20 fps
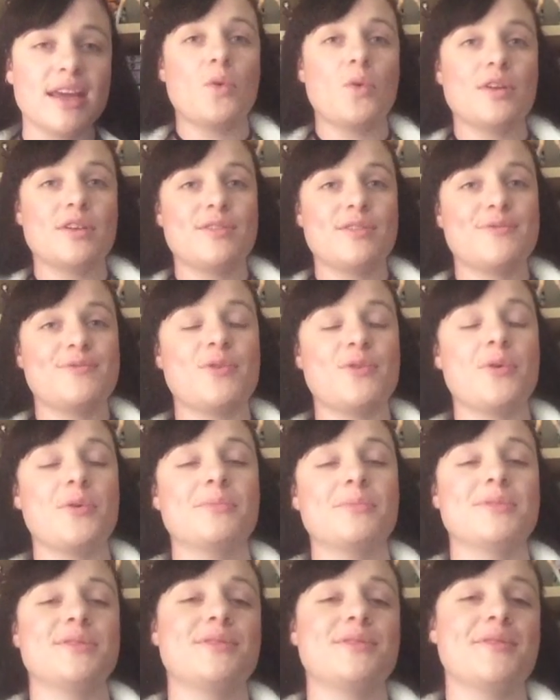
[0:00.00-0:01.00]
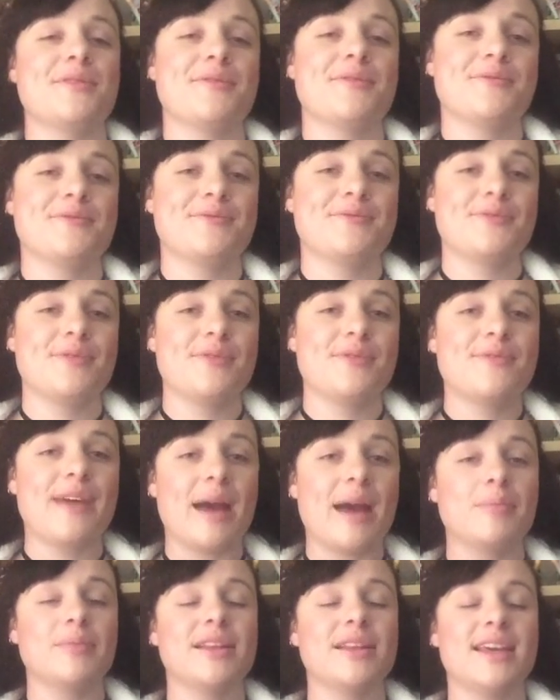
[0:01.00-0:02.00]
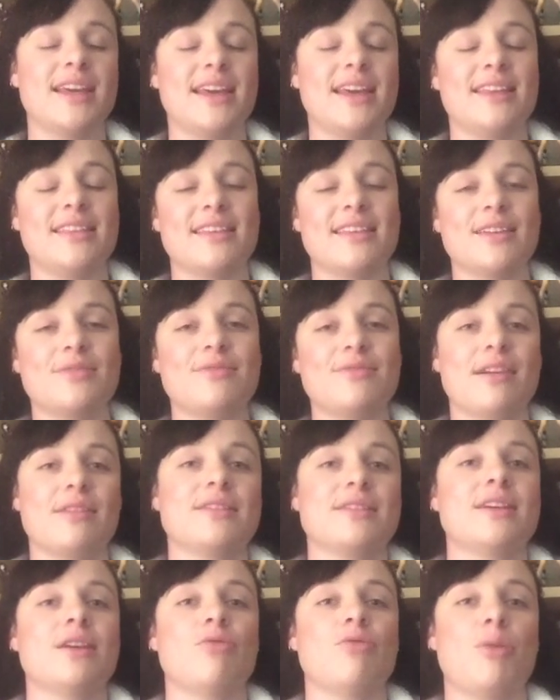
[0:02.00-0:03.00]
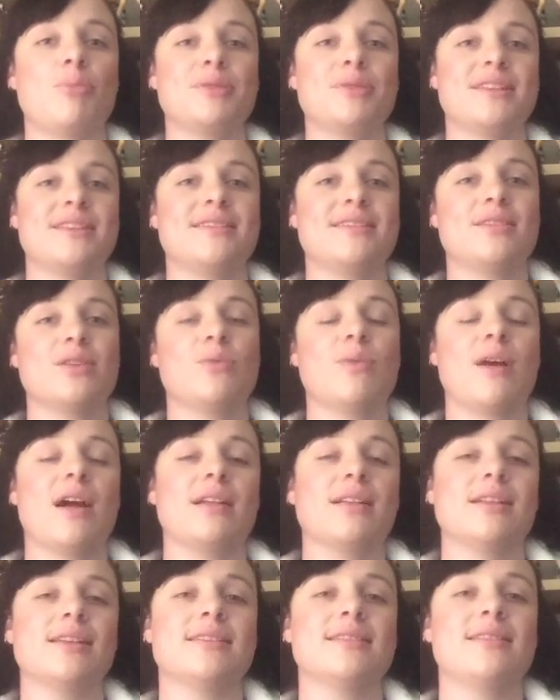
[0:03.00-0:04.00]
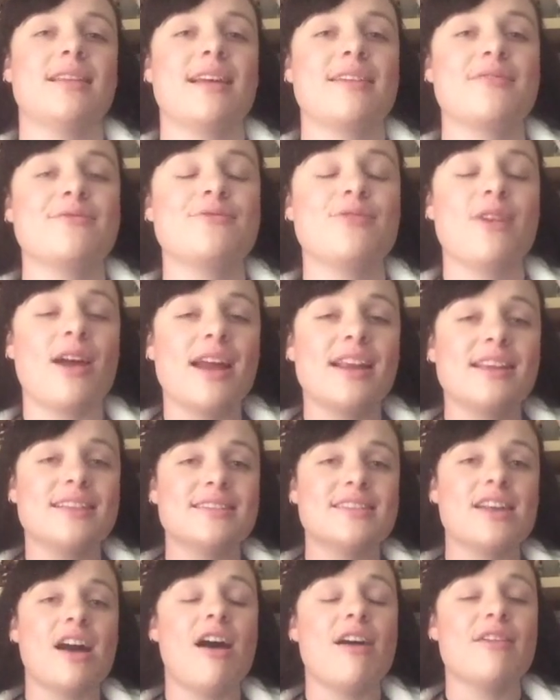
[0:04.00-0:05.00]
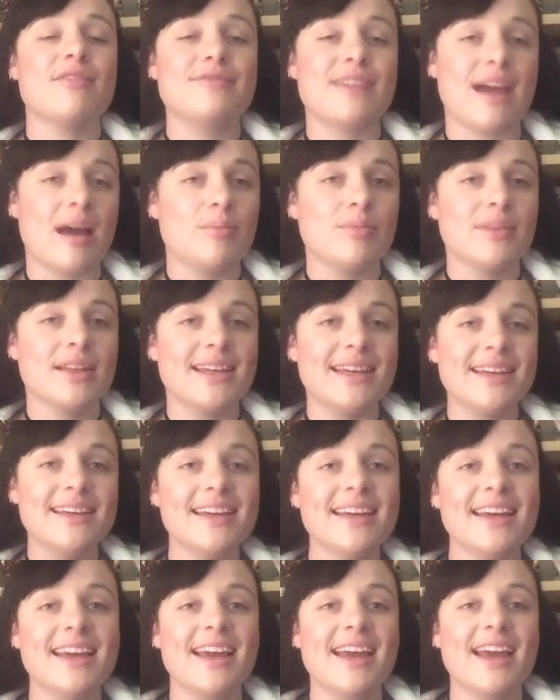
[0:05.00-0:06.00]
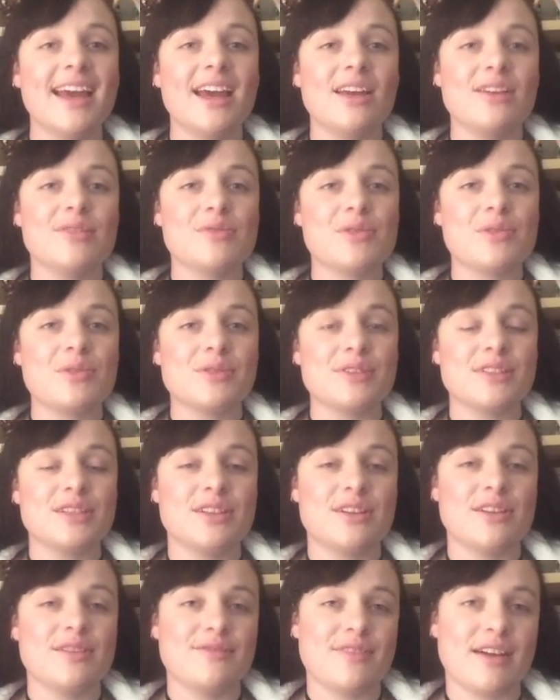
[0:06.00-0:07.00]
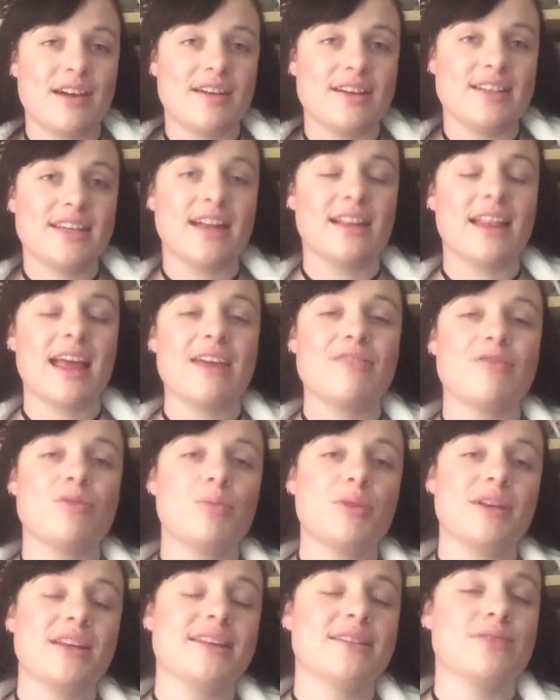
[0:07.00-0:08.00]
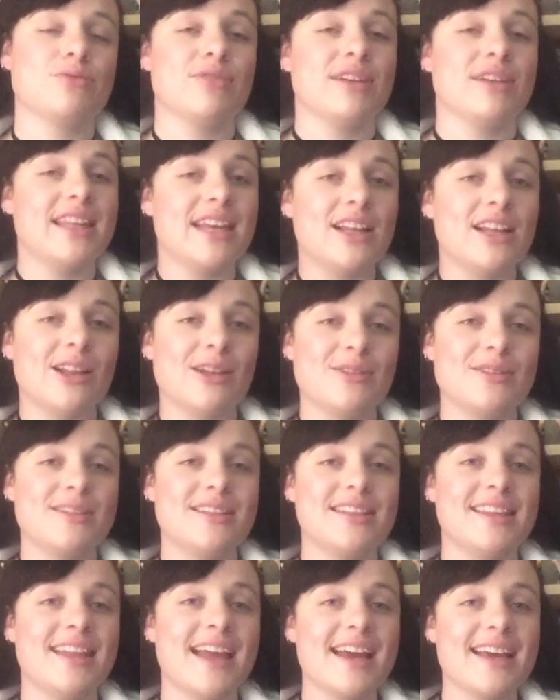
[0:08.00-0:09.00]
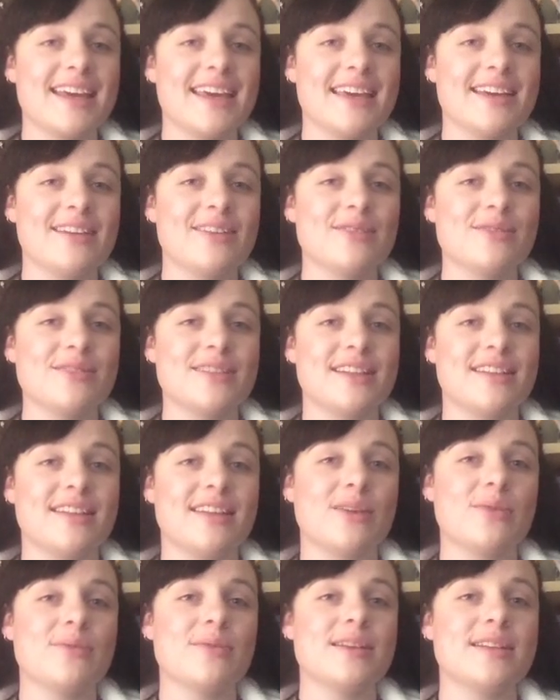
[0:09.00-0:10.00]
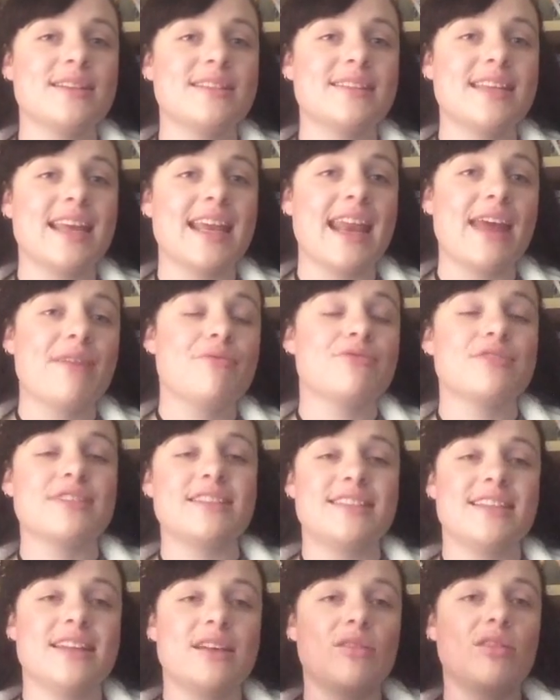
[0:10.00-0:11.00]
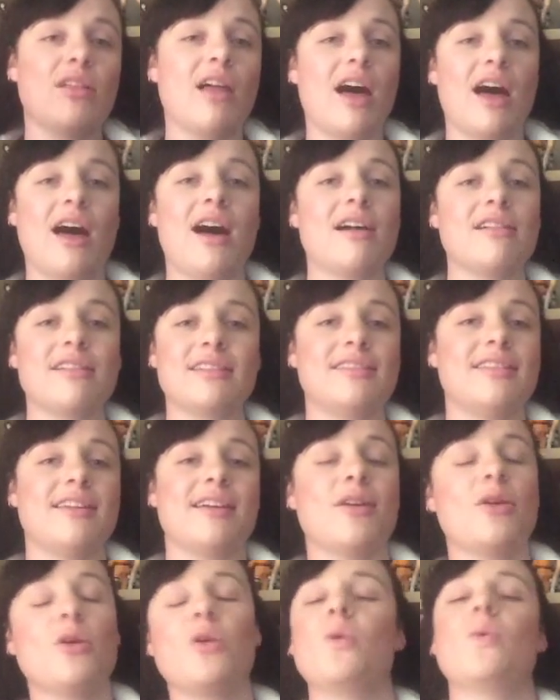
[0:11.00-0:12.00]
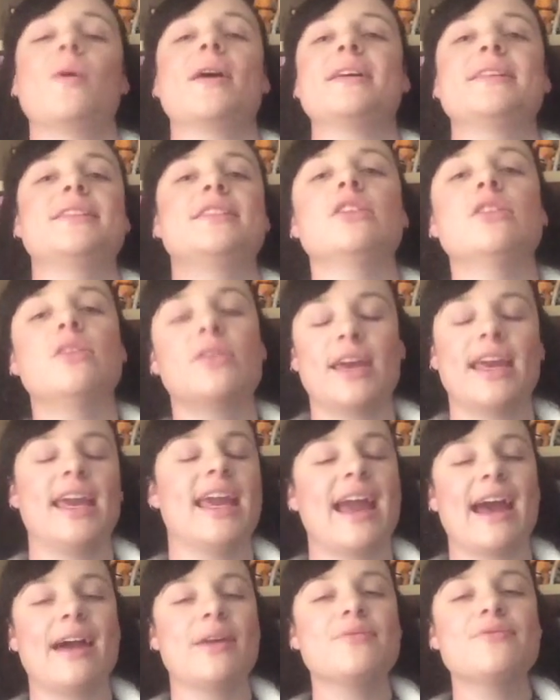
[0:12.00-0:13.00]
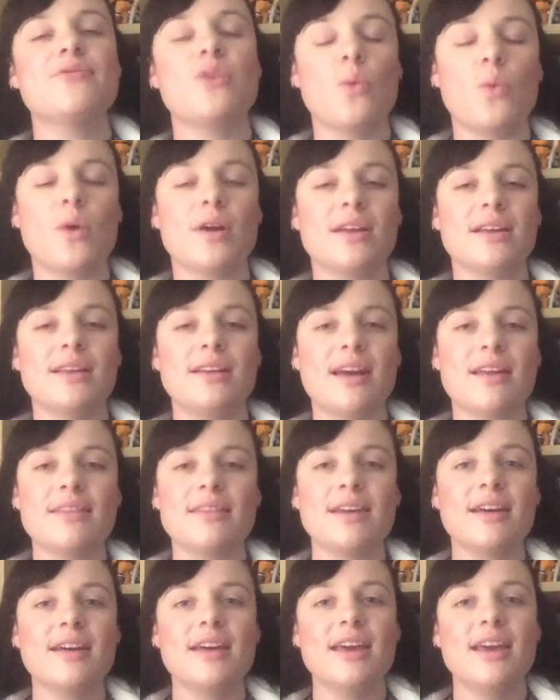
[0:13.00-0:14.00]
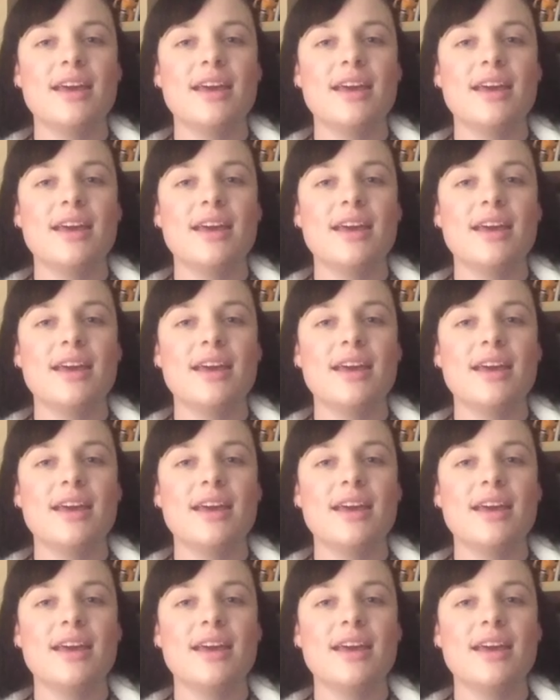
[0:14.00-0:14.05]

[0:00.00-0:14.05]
One of the forms of family that fairy tale represents so well is like friends are family. And of course, you know, fairy tale, everybody is really close in that guild, and they always, in every single arc, they are always looking out for one another.